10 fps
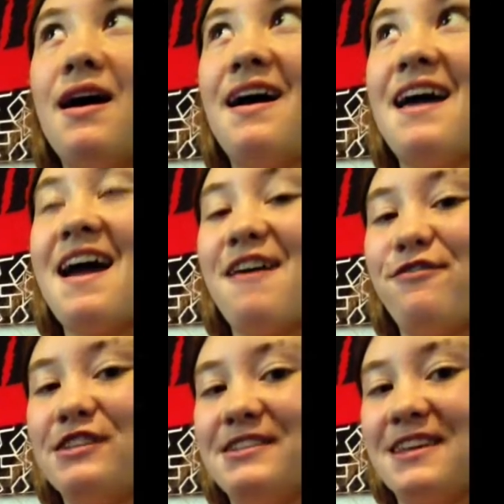I
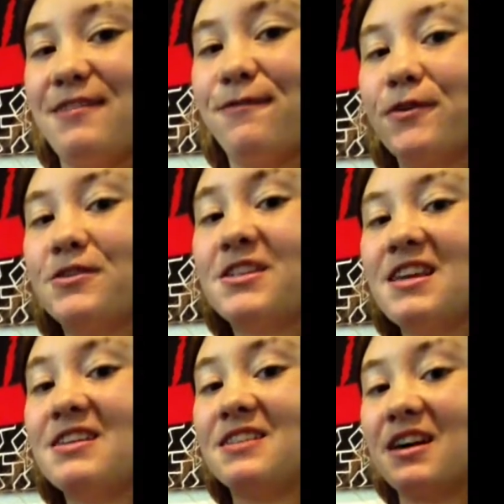have to say the first
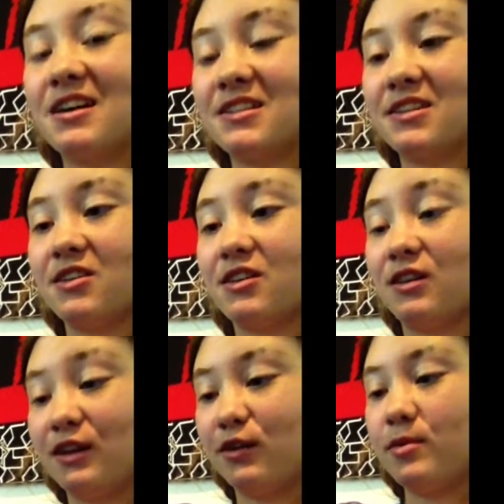thing does look a
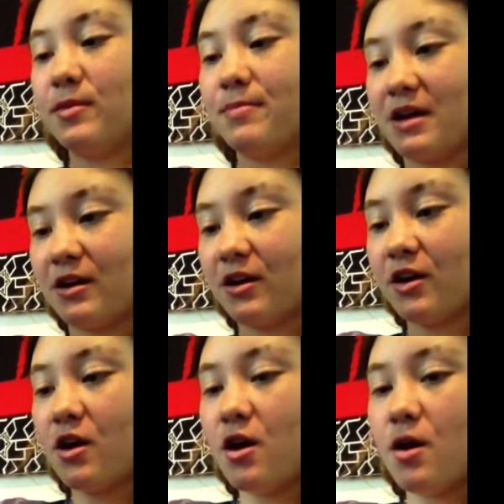little bit better,
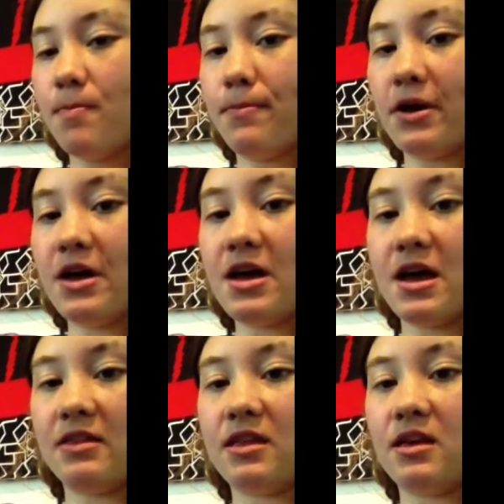but
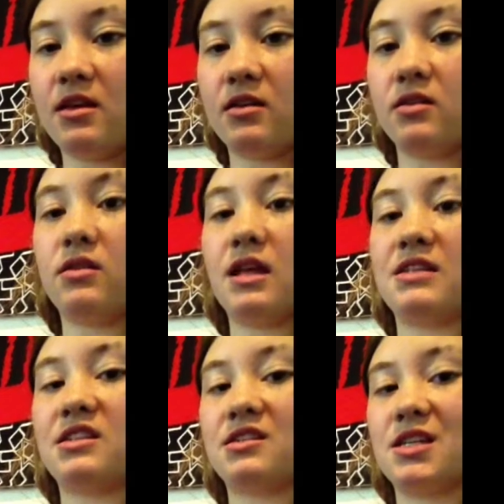I think
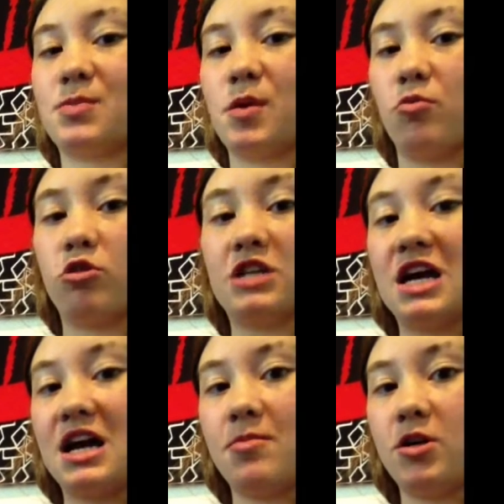that's because I spent more
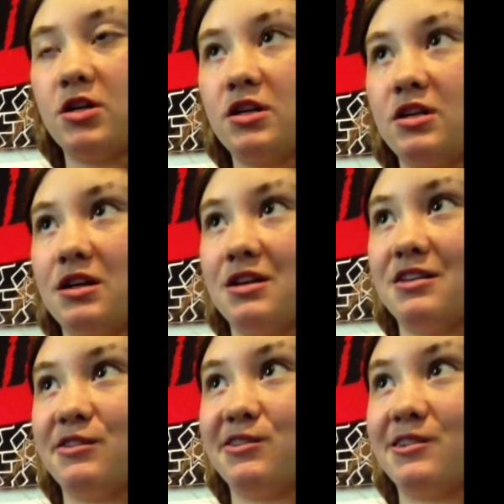time on it,
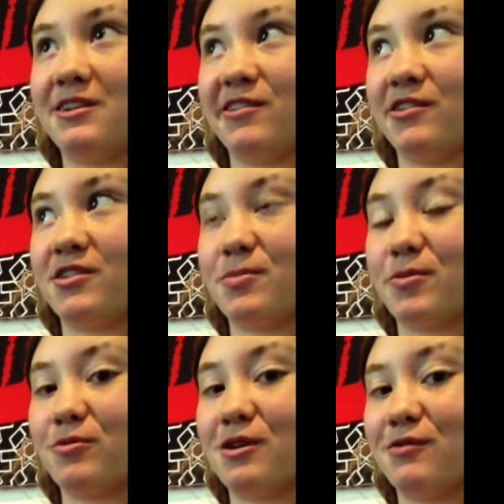and I looked up
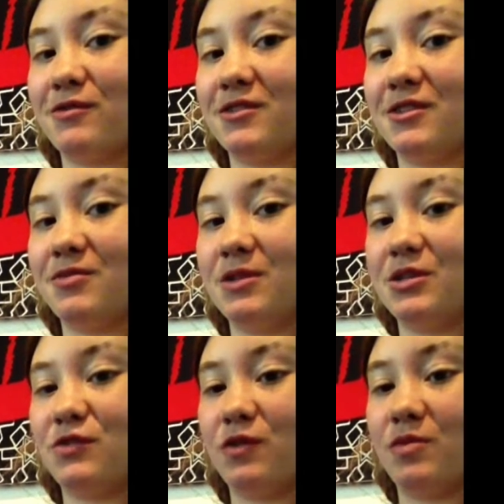a reference
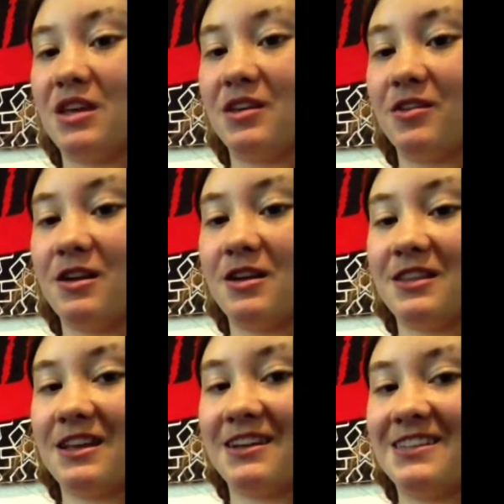image from the internet
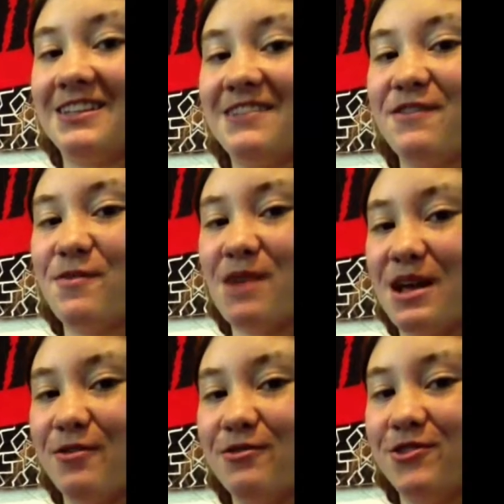that isn't even
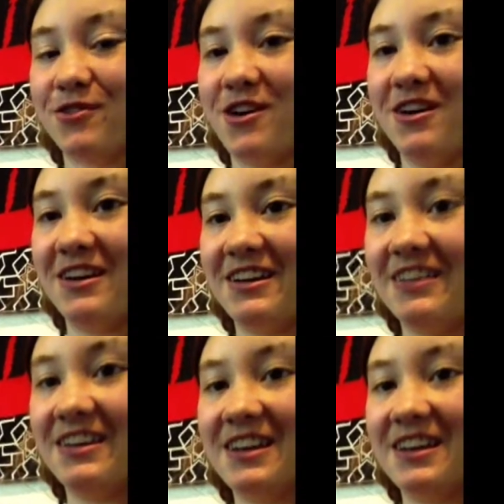my own drawing.